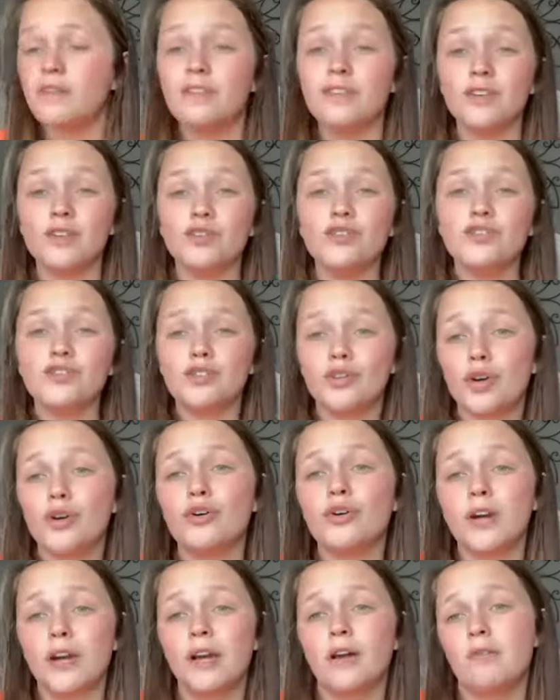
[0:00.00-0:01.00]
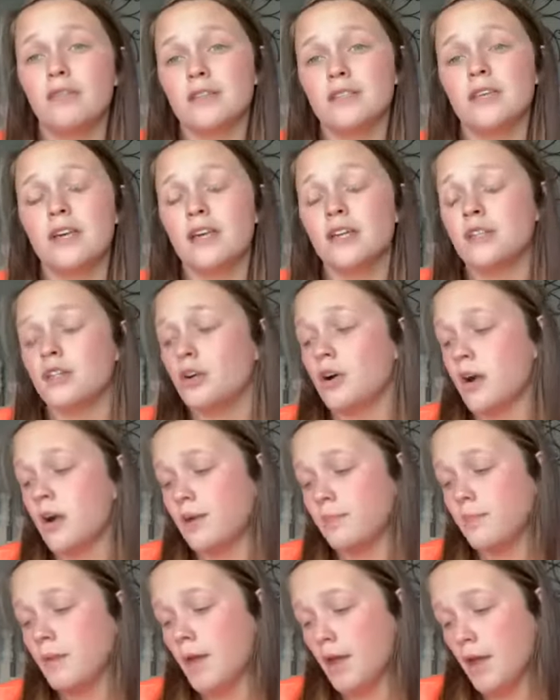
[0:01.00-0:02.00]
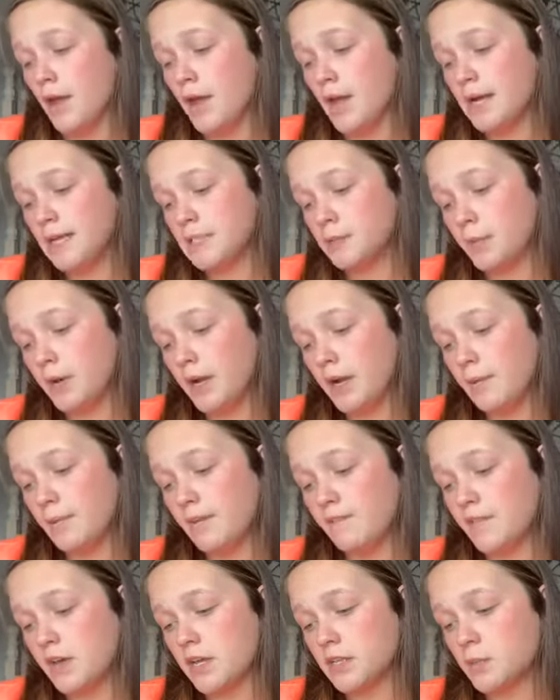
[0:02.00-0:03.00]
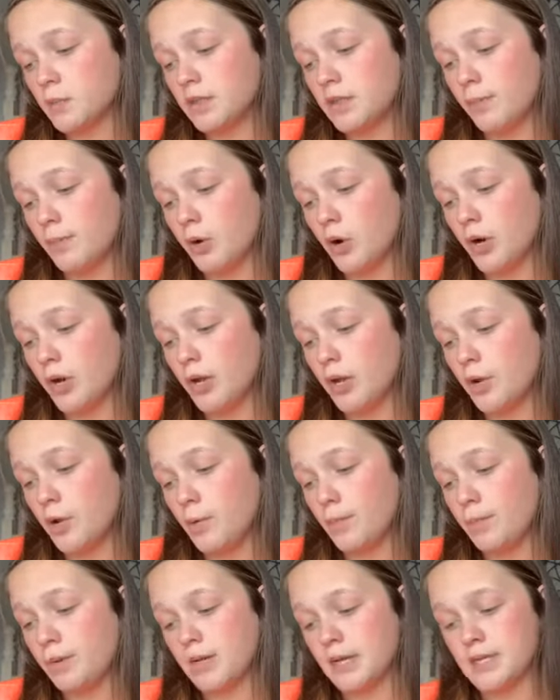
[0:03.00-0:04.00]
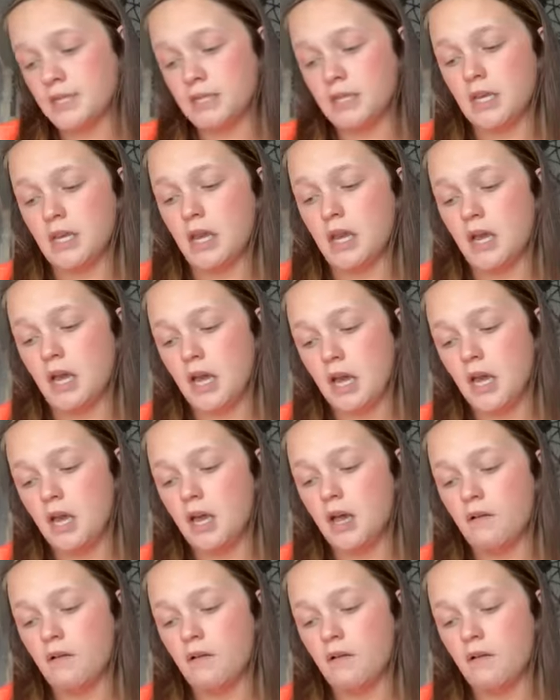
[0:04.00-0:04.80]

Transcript: It feels so great on my skin, so I'm spraying my face with the Mario Badescu